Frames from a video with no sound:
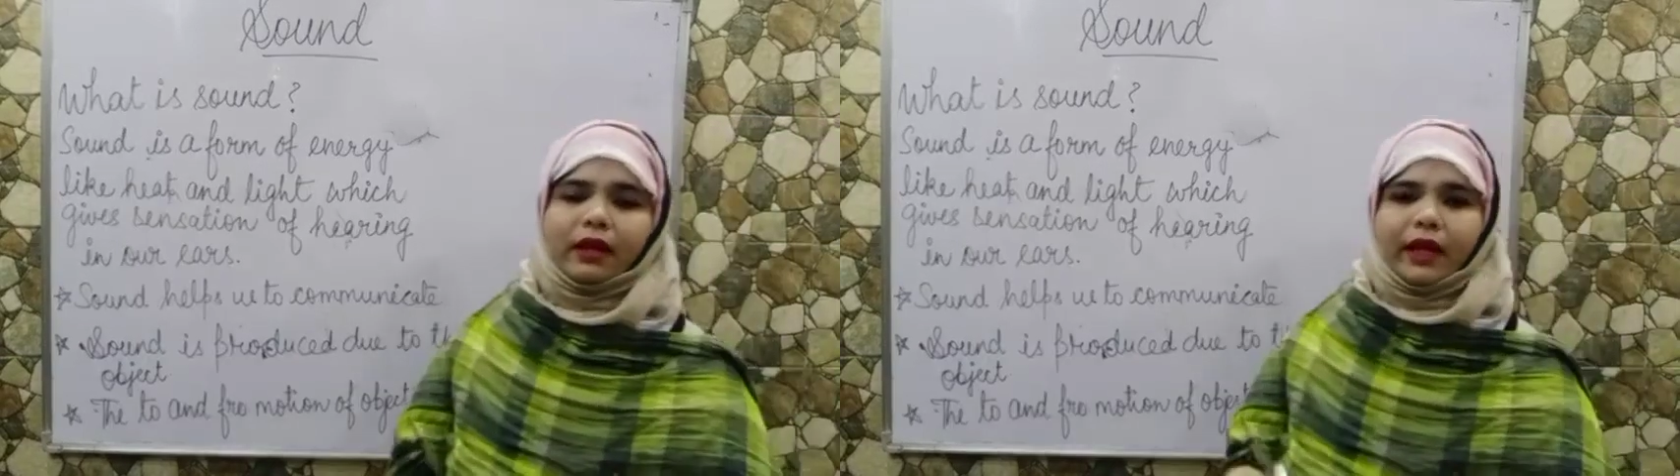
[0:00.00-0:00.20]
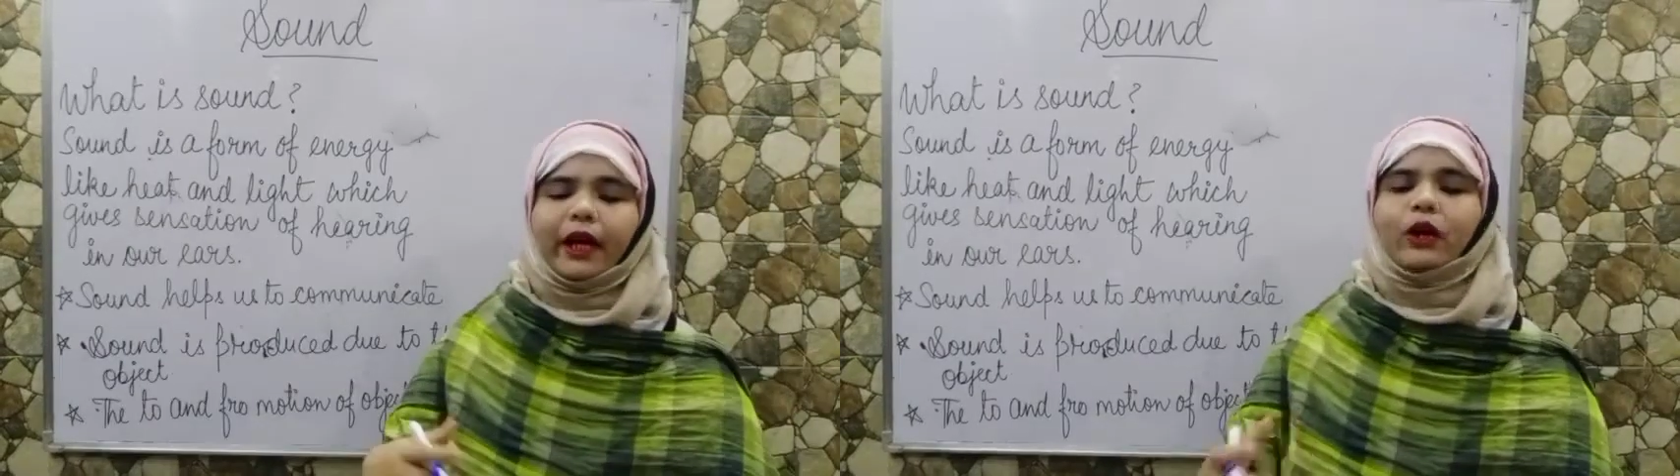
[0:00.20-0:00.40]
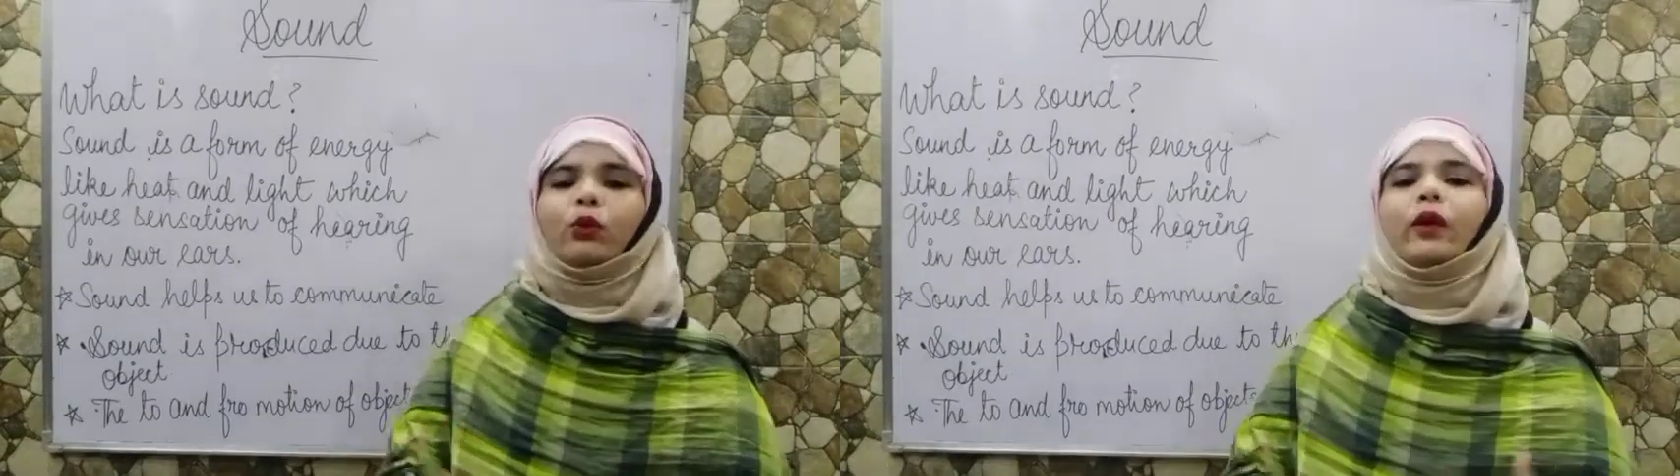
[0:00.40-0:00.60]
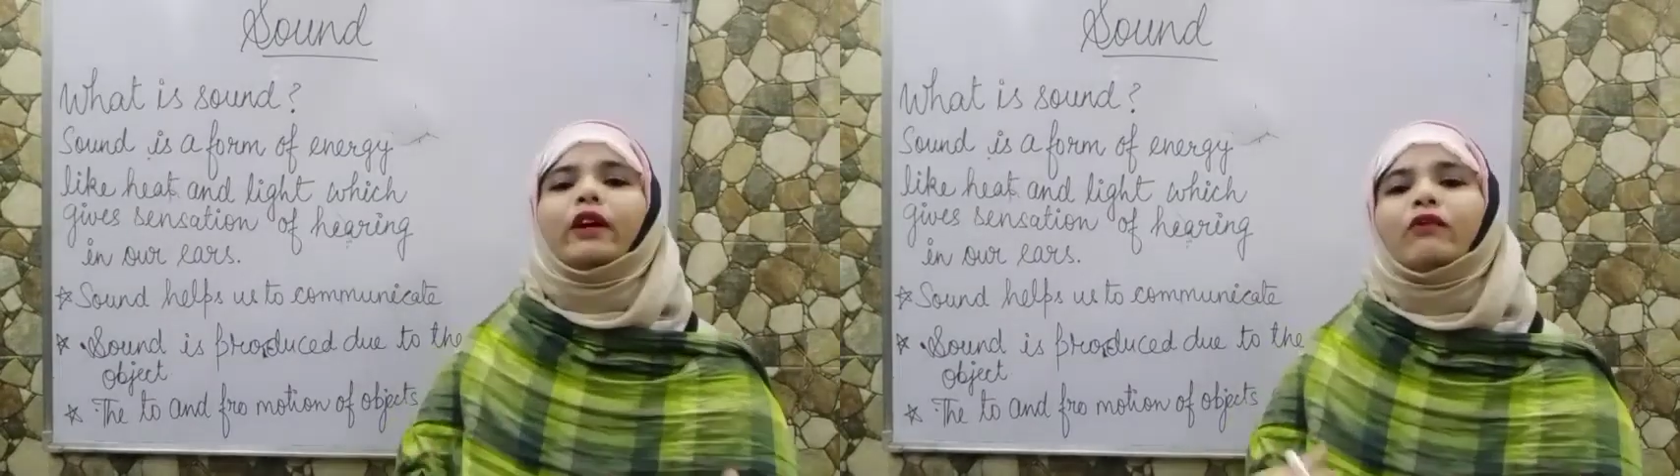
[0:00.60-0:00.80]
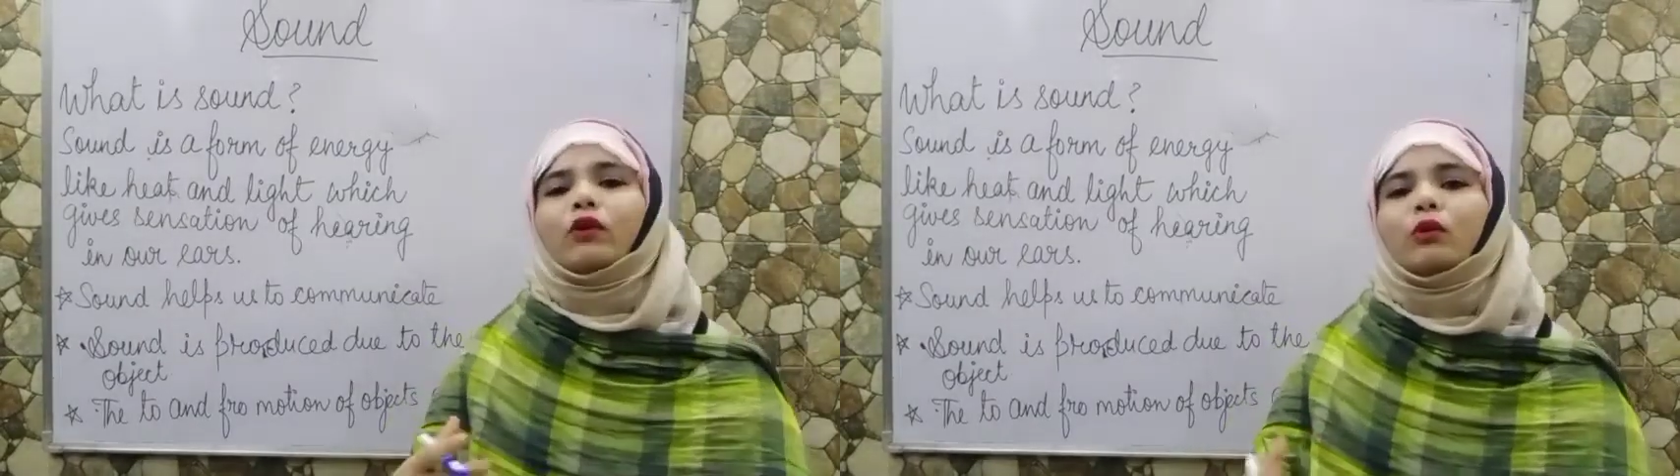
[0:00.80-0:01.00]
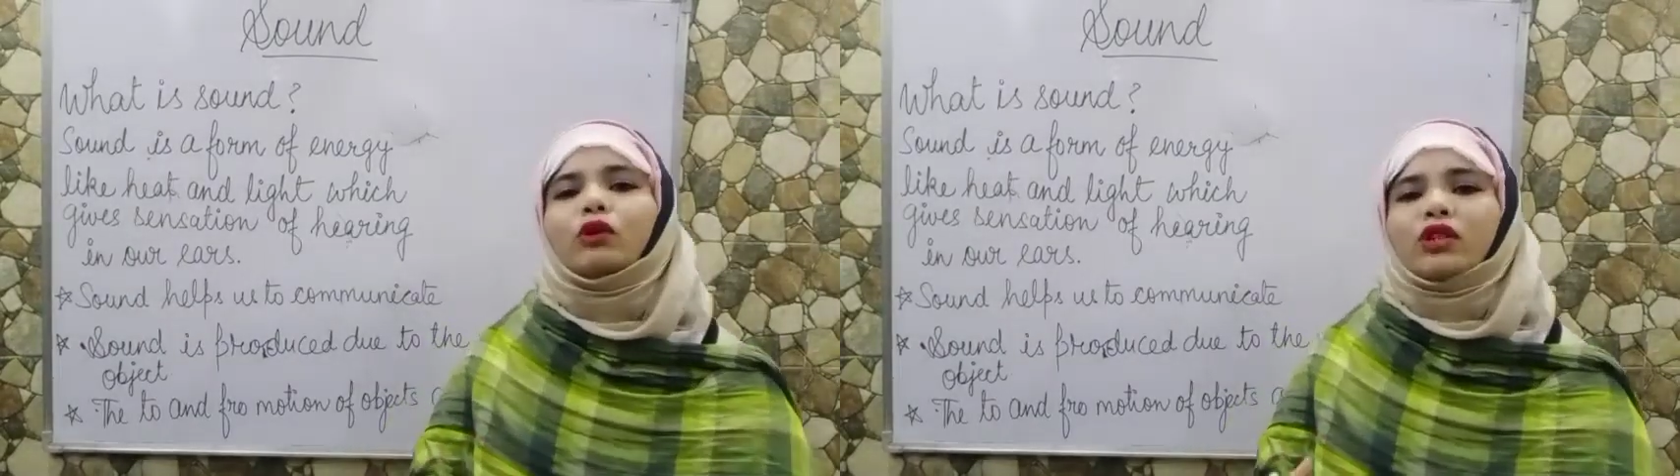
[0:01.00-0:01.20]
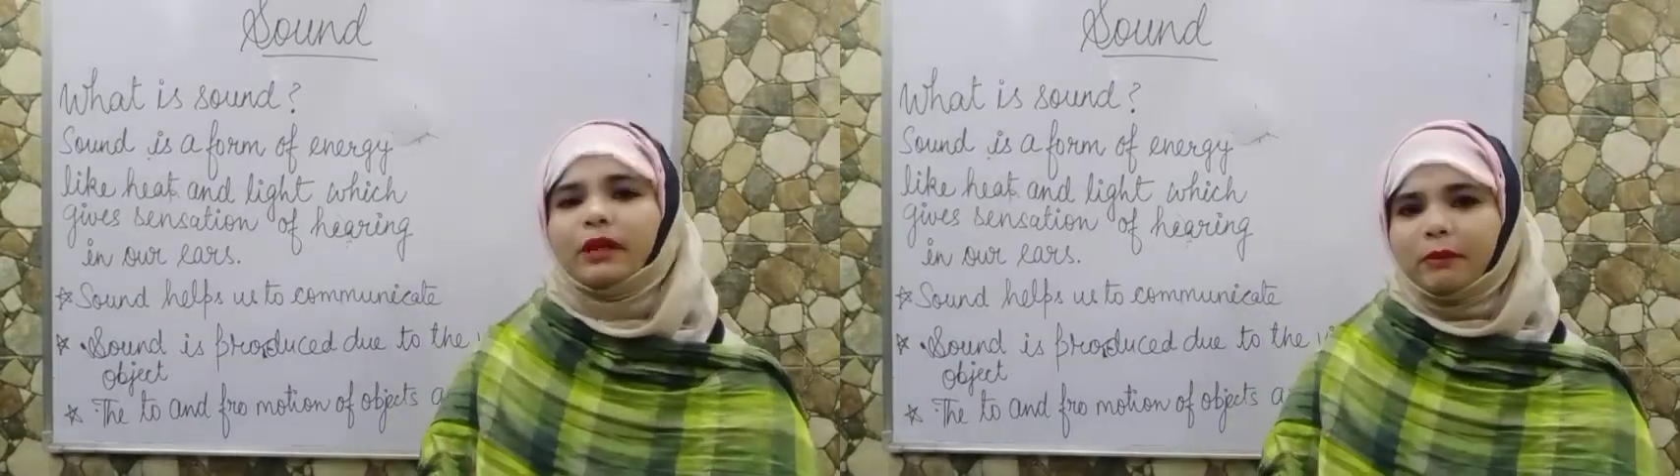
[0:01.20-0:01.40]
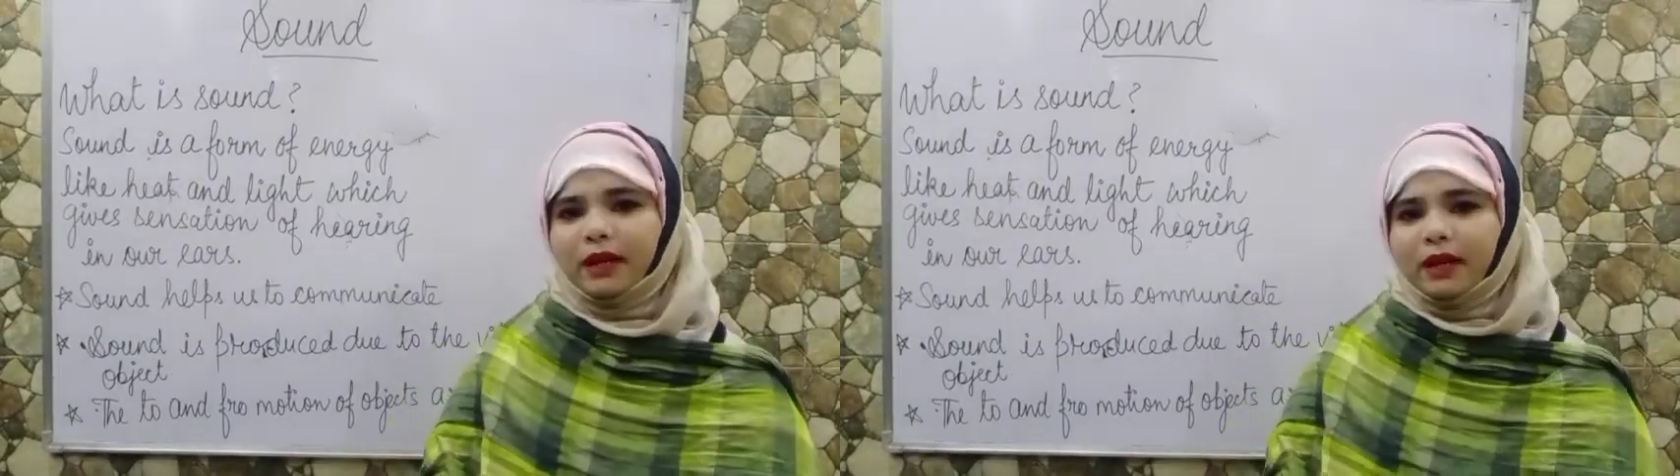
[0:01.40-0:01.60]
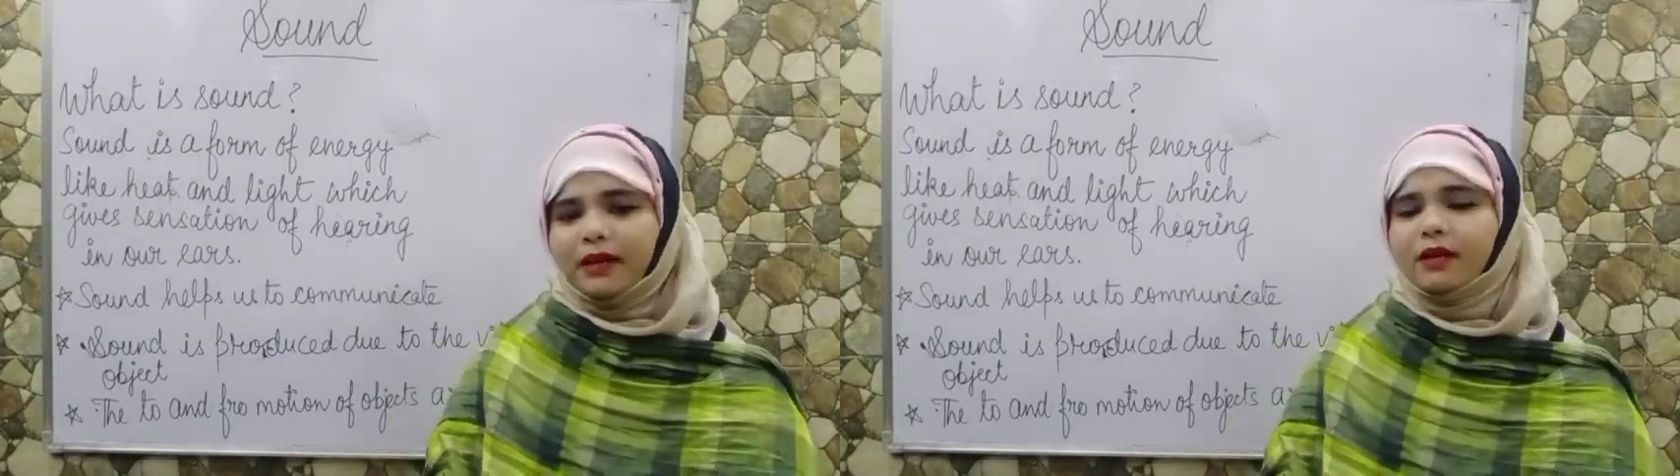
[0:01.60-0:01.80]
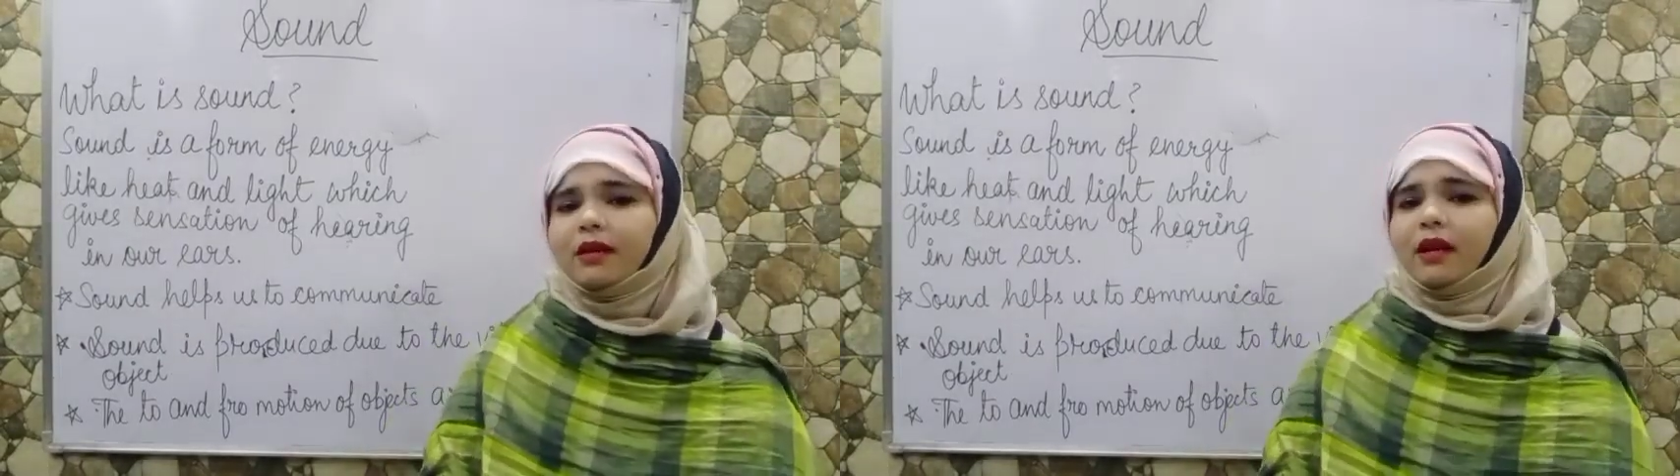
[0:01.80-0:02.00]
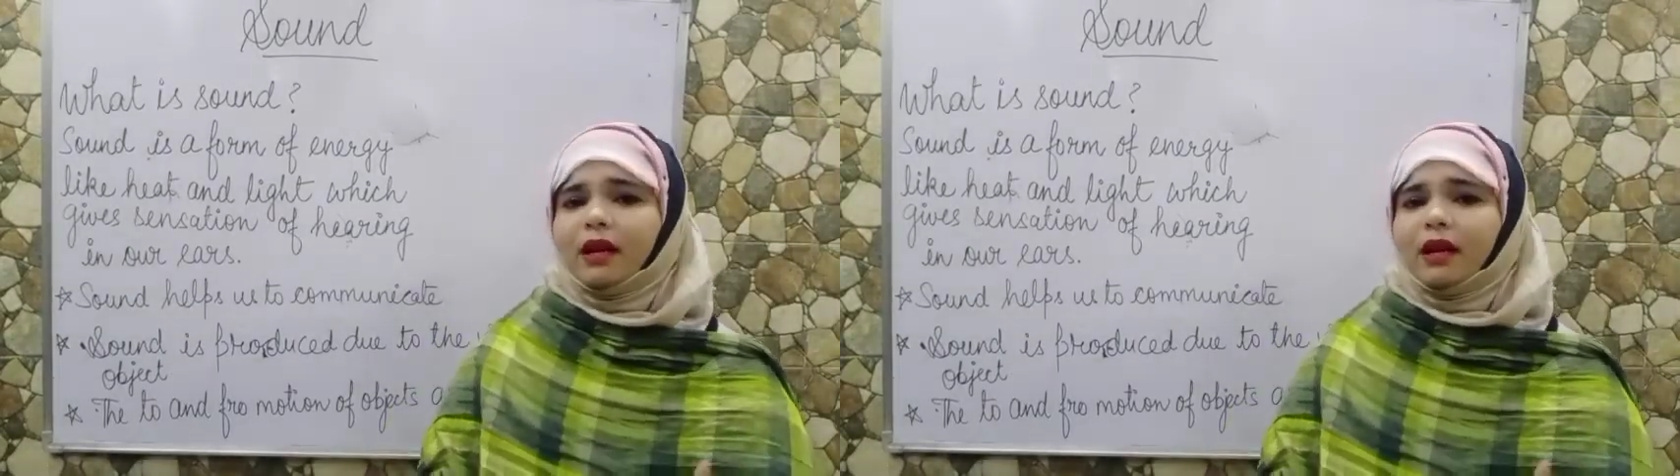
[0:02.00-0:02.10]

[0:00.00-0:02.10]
That to and fro motion means